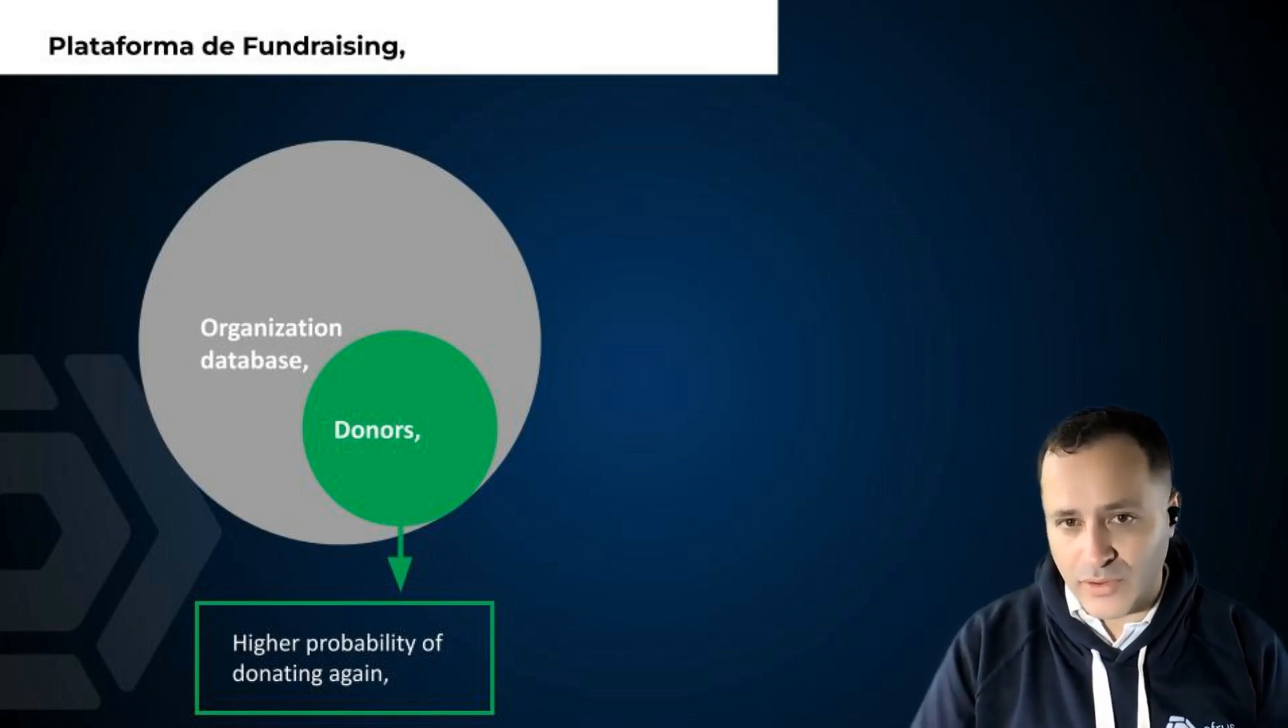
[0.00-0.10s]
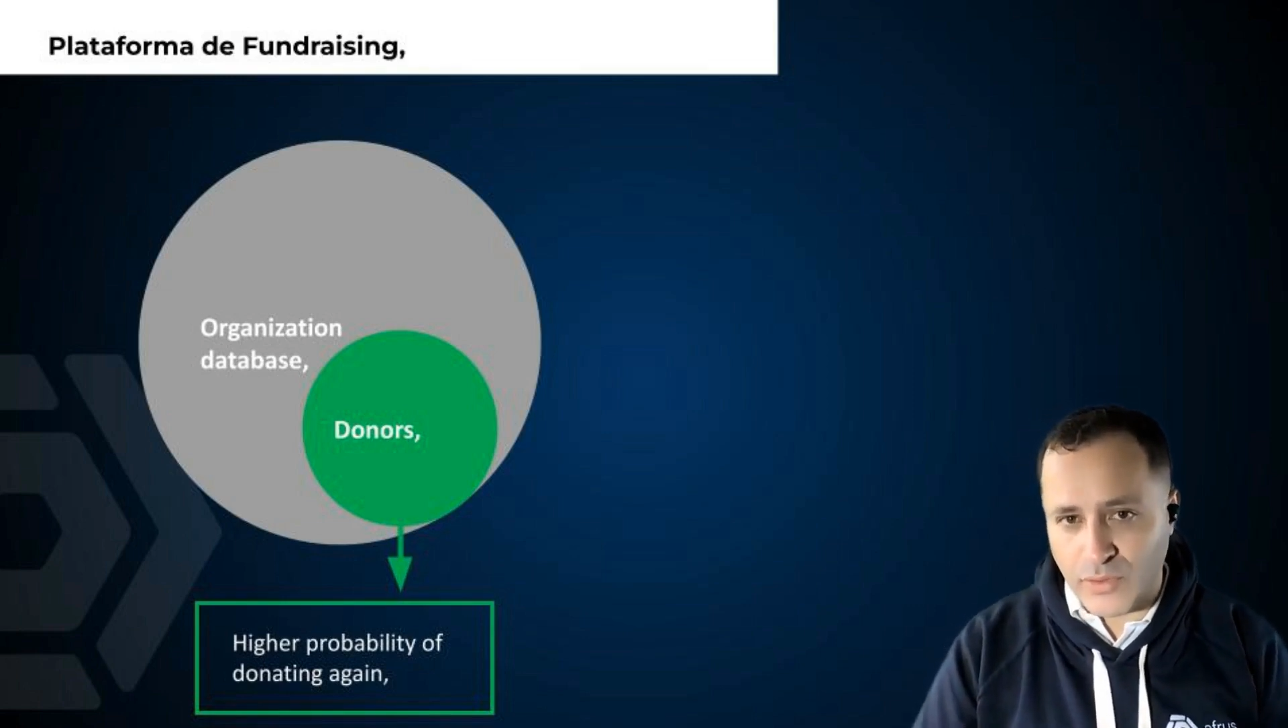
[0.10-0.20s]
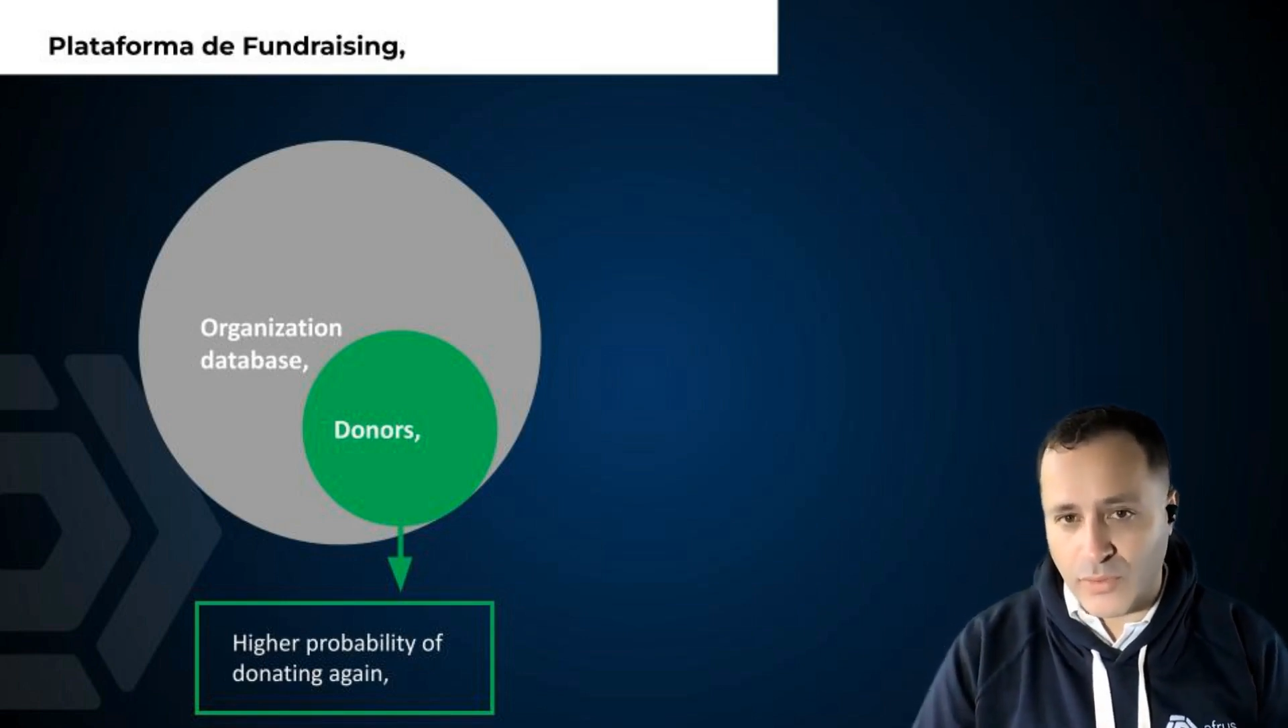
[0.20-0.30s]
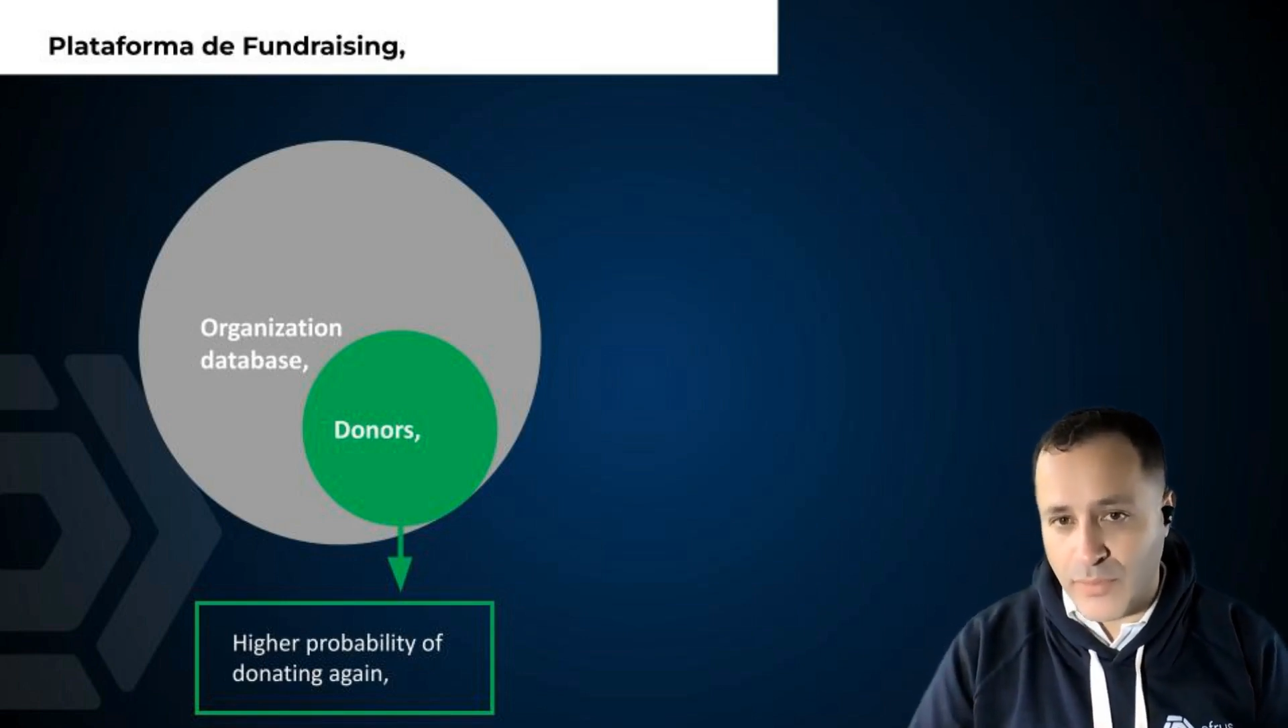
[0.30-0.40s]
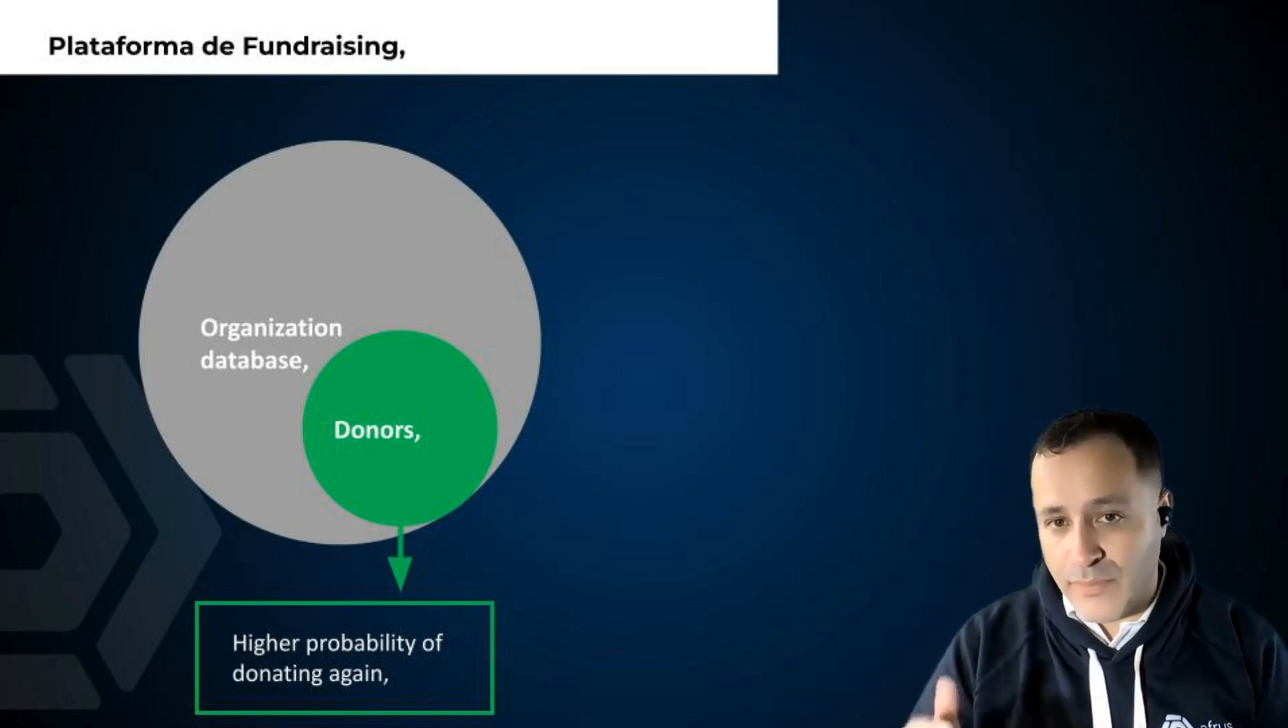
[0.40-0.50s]

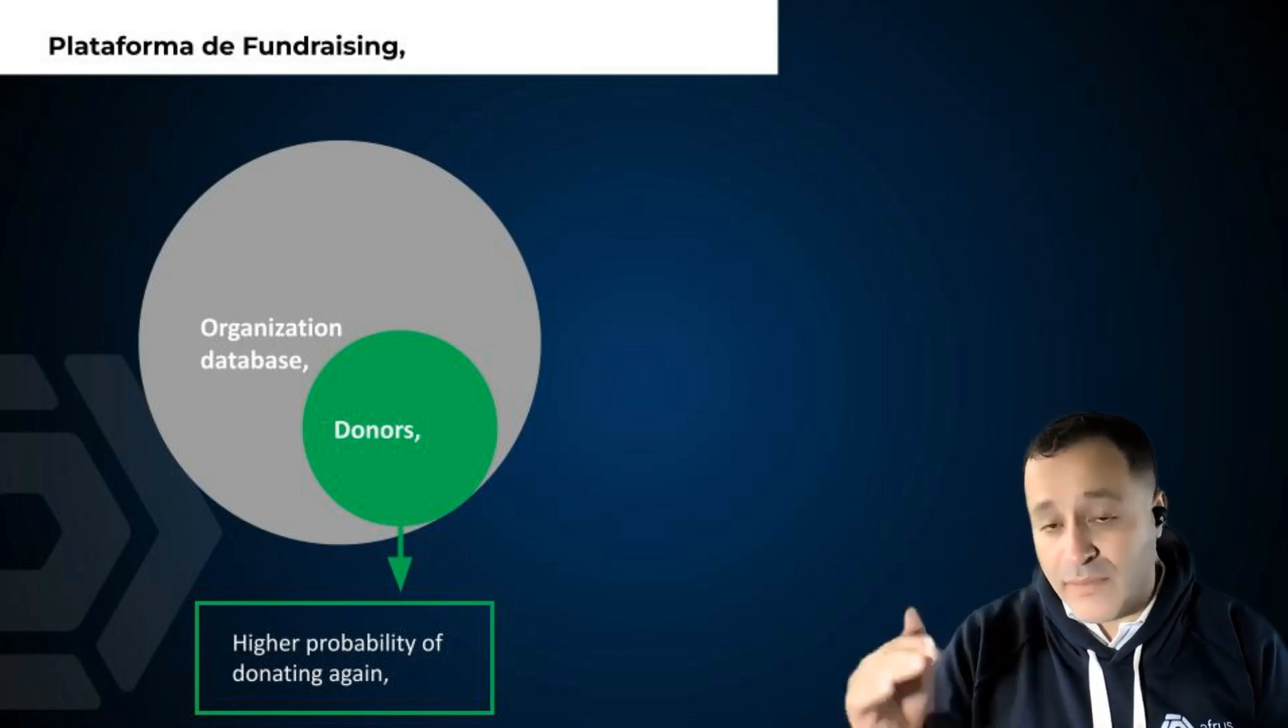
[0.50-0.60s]
to